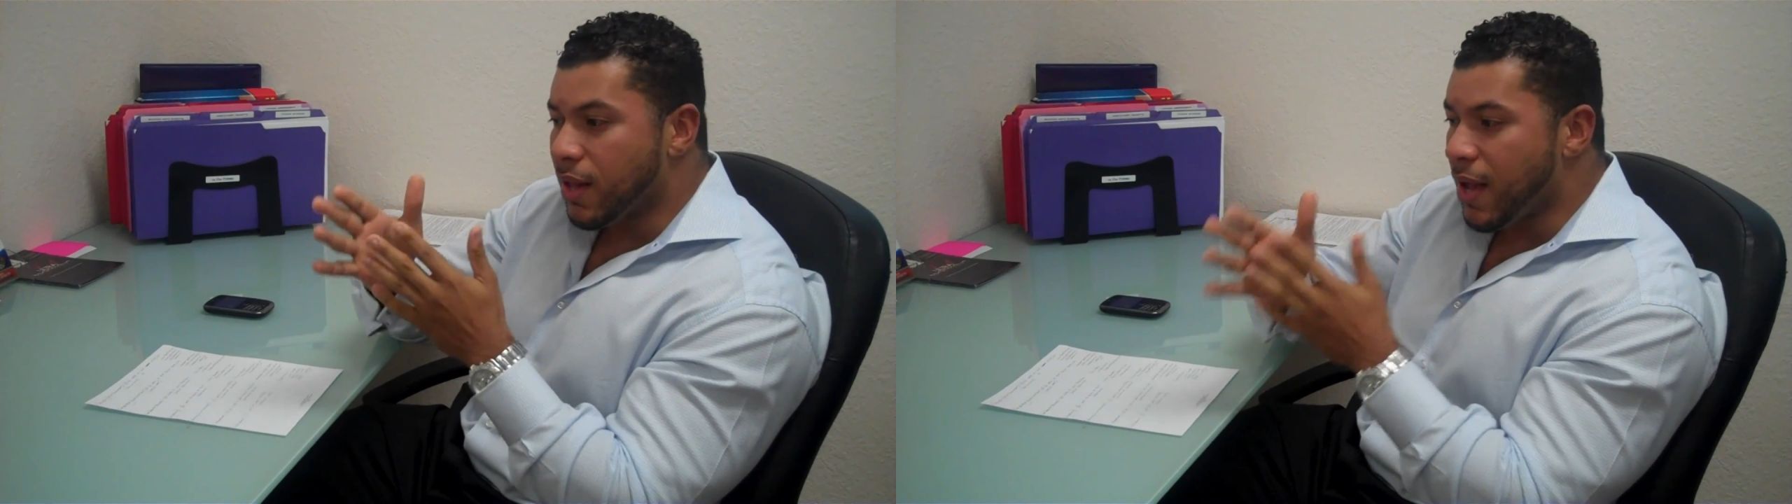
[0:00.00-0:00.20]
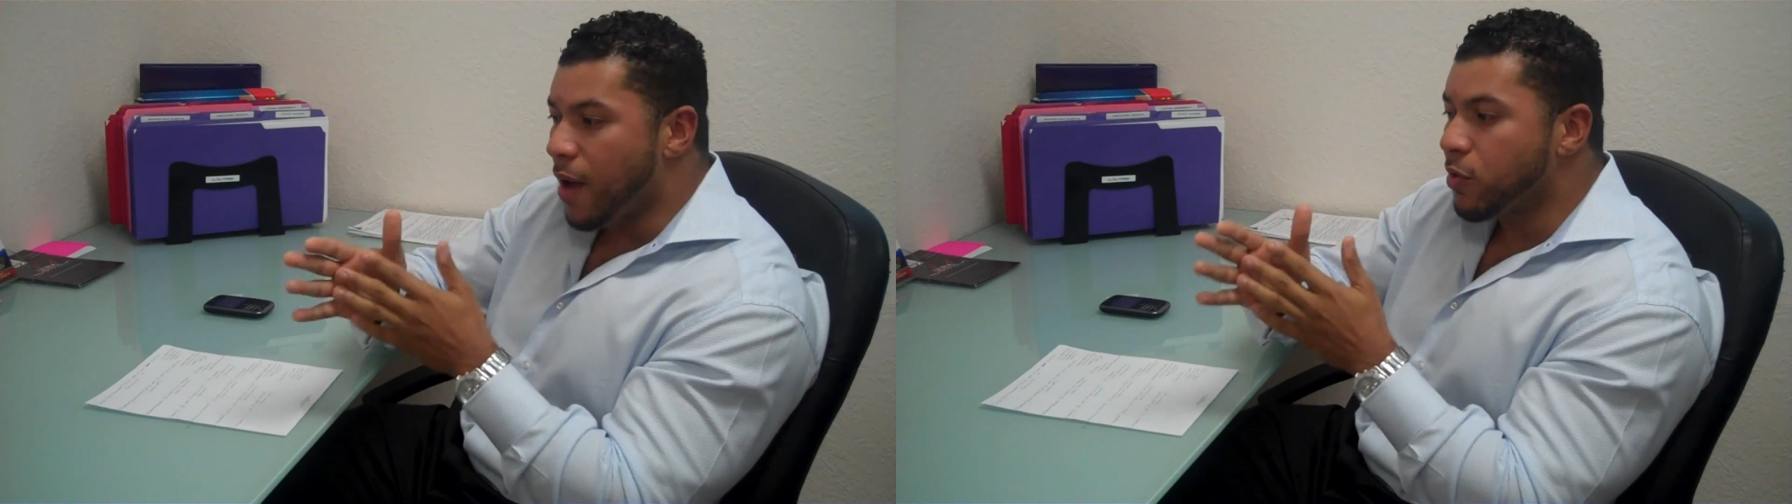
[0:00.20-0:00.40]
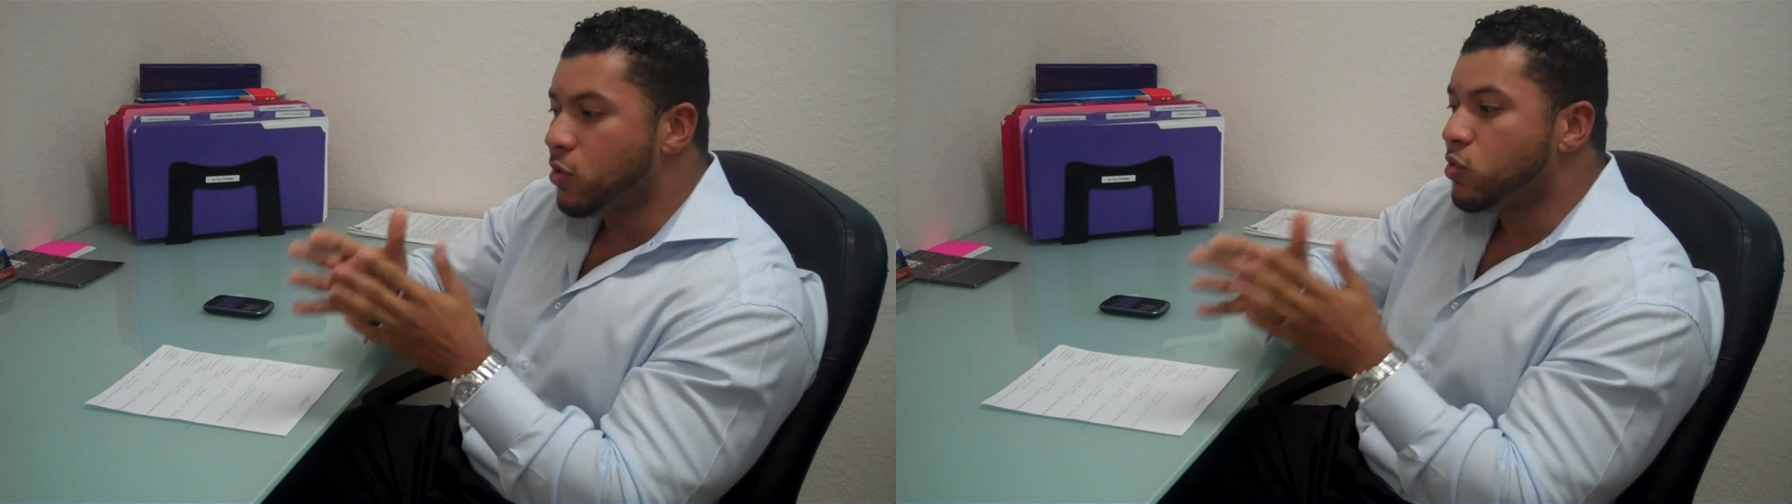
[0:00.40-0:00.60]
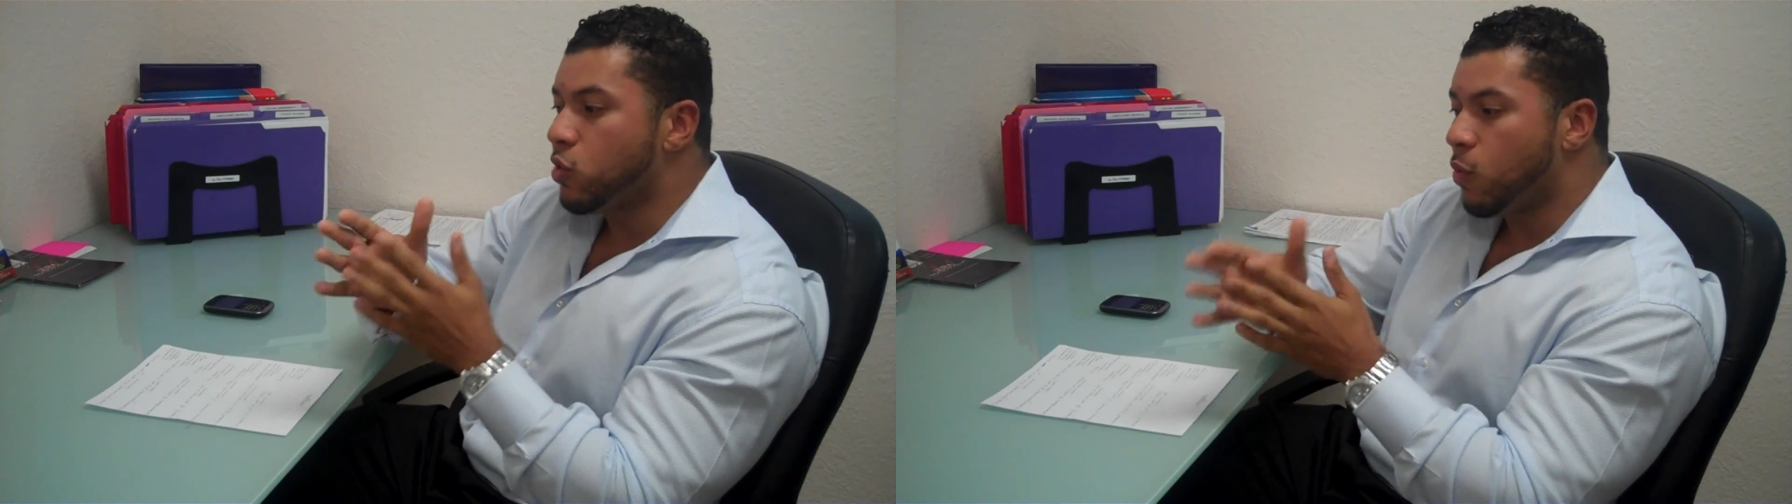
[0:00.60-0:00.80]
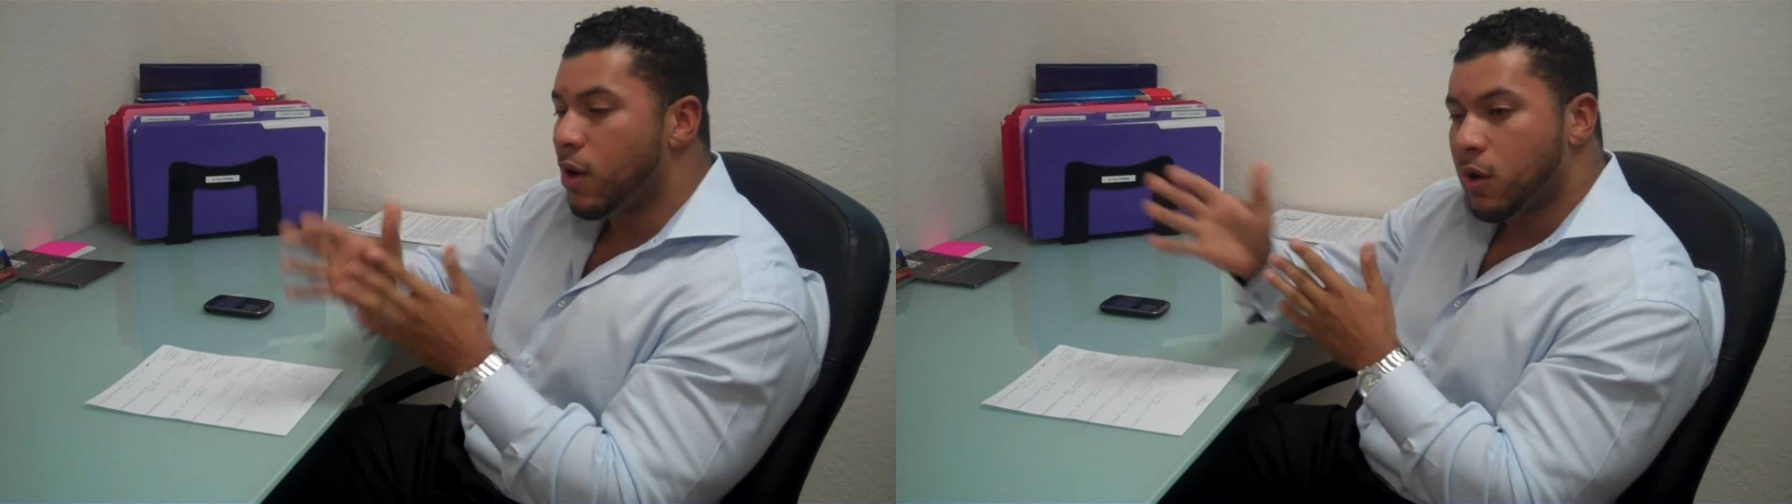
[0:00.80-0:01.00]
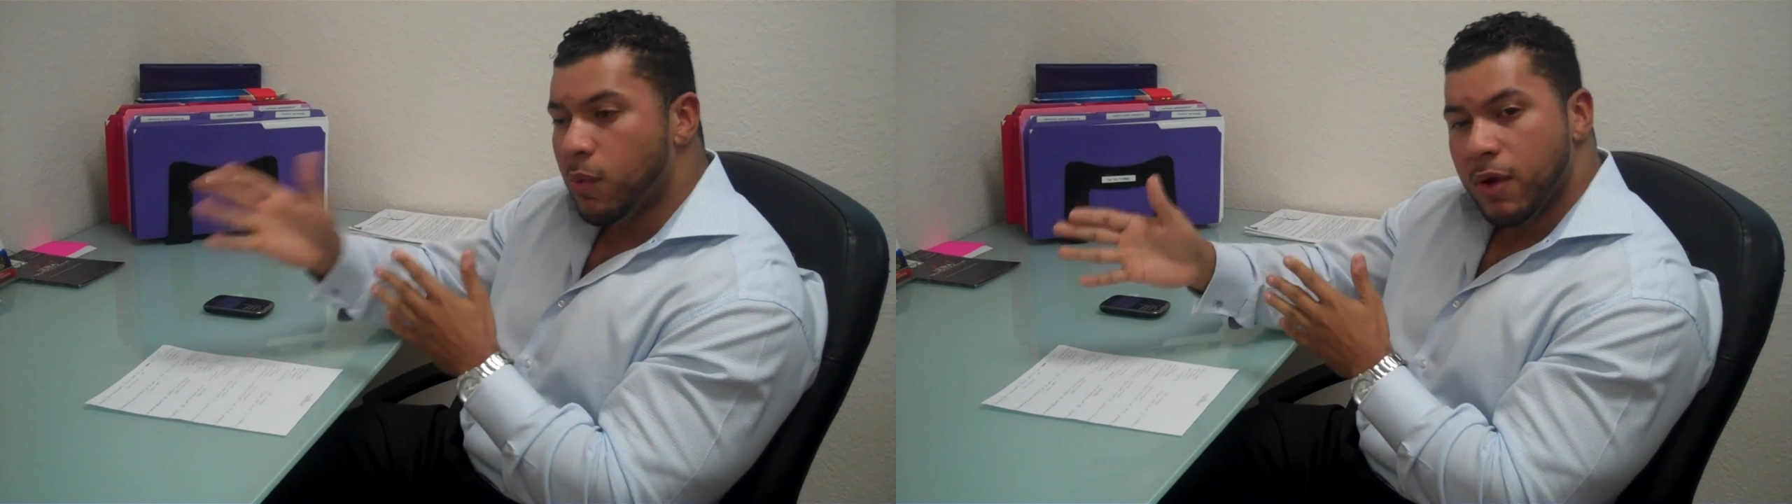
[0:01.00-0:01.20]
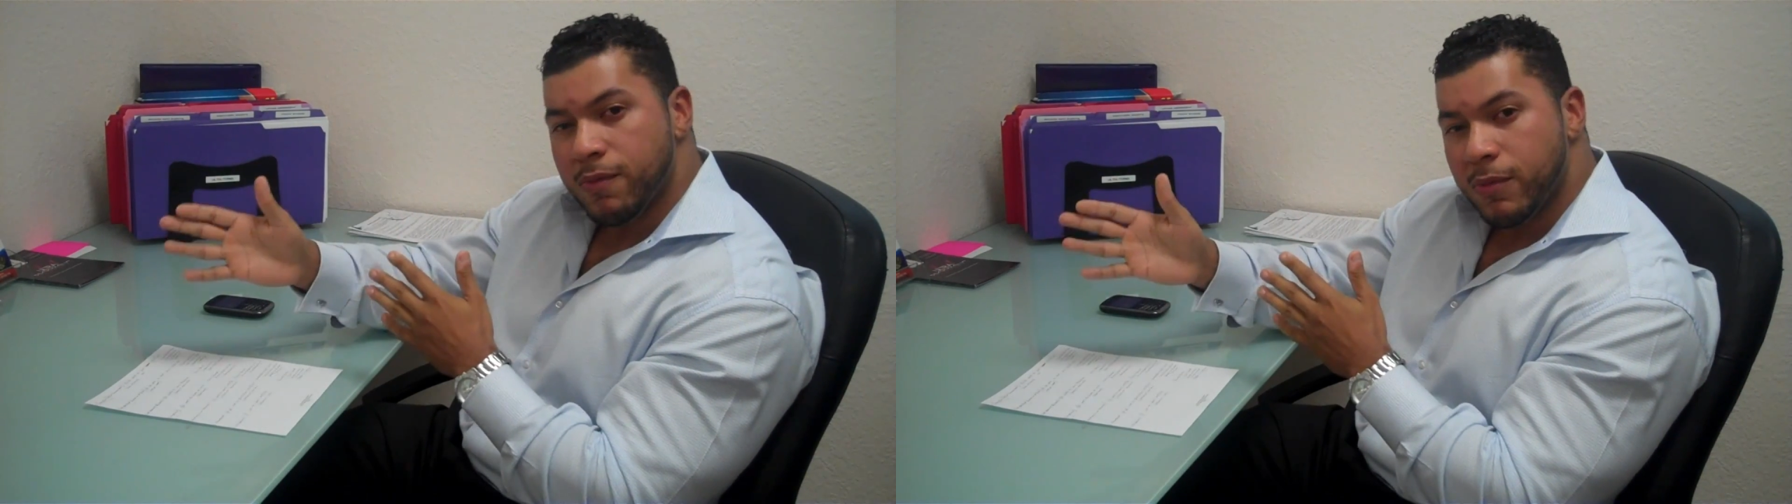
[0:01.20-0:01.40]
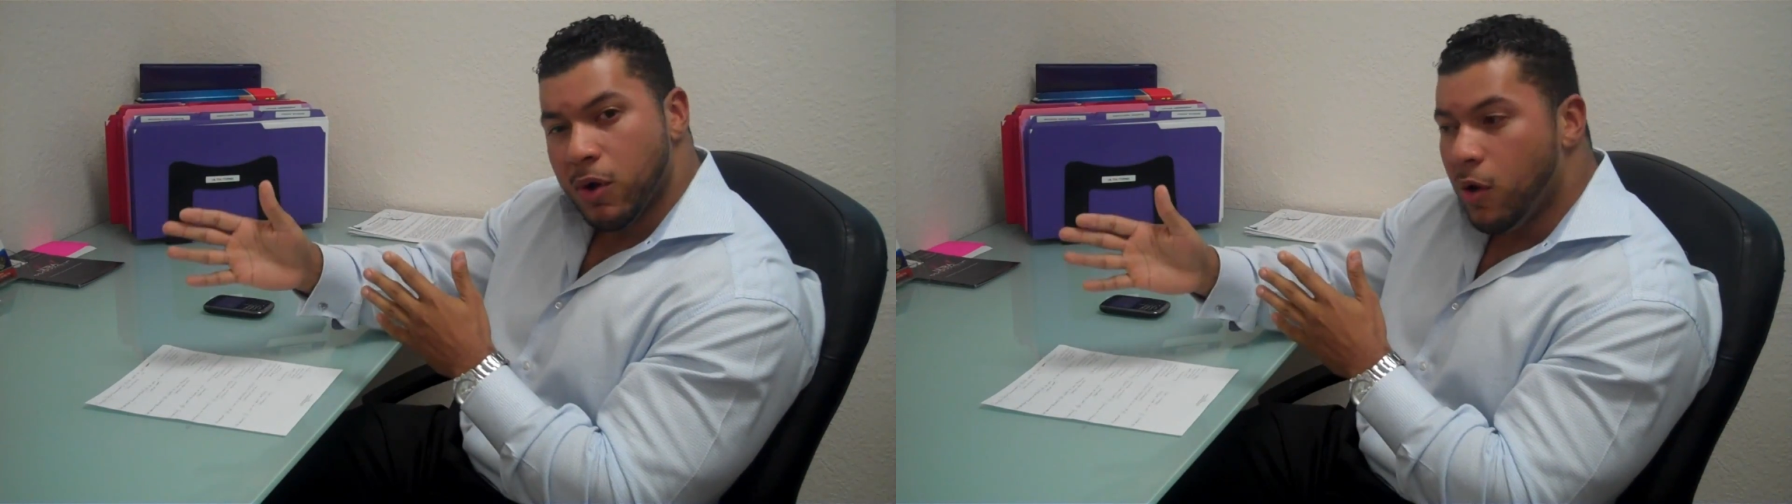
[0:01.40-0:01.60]
allowing you to walk away
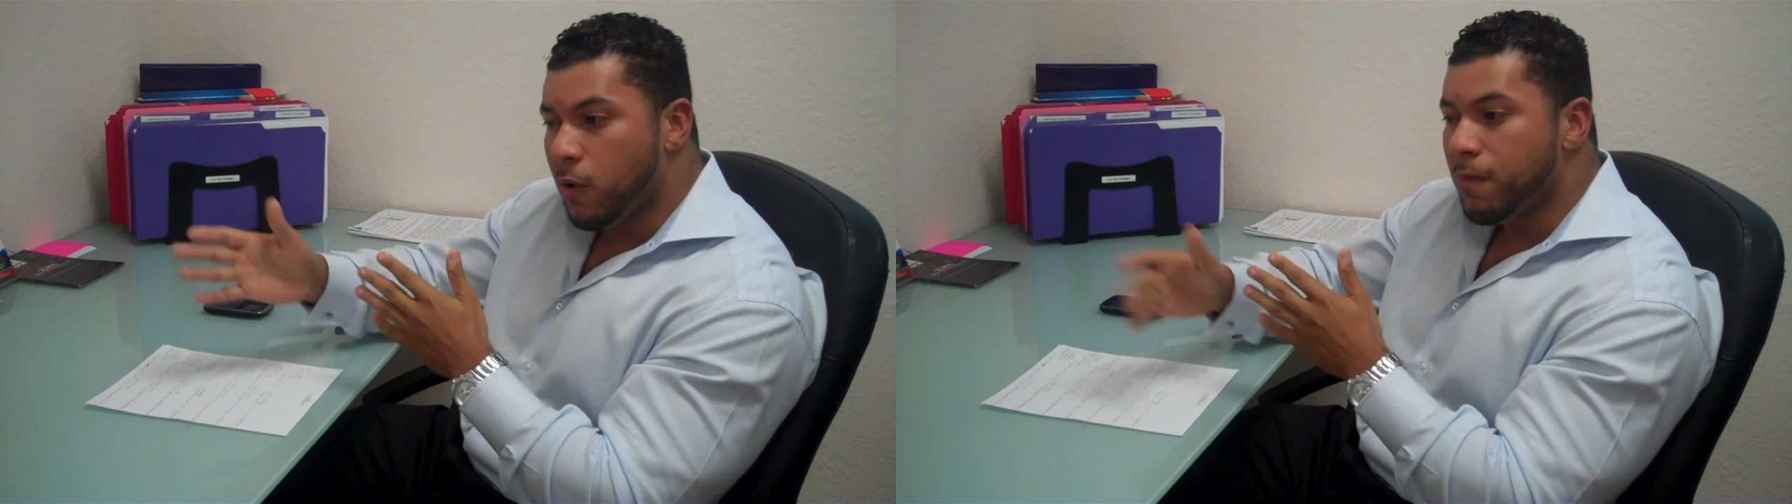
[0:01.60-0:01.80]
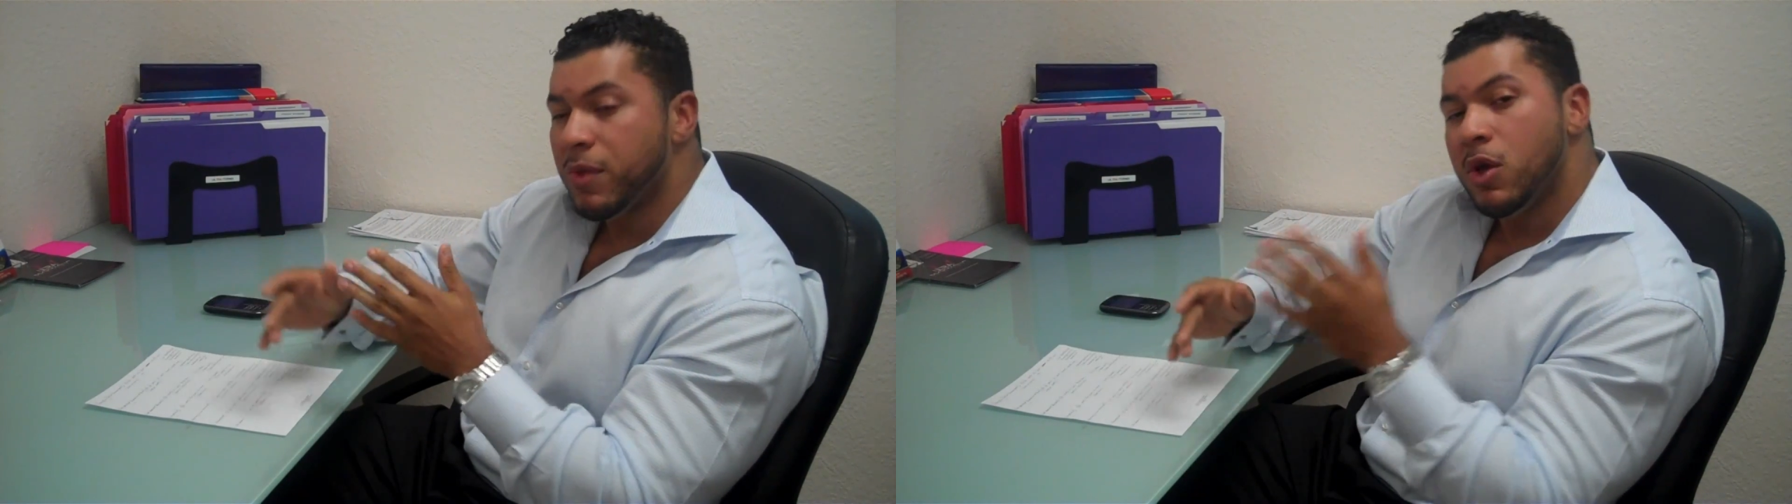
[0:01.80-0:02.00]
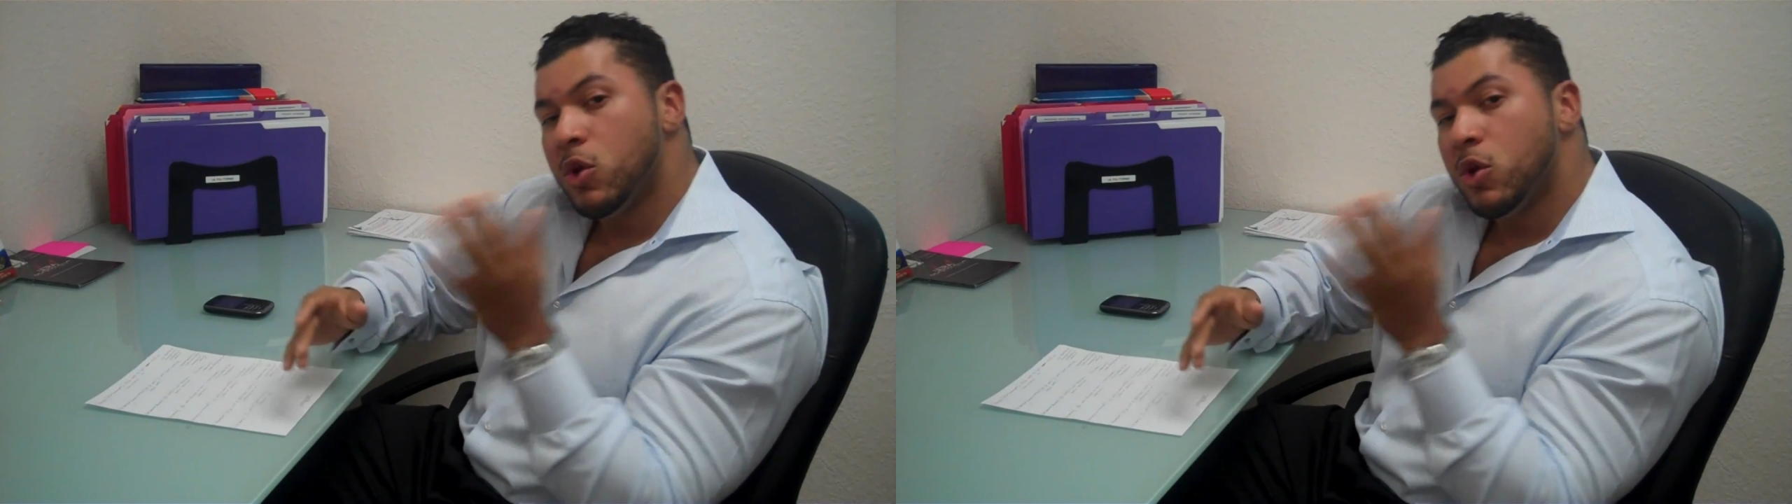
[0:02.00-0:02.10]
from your home.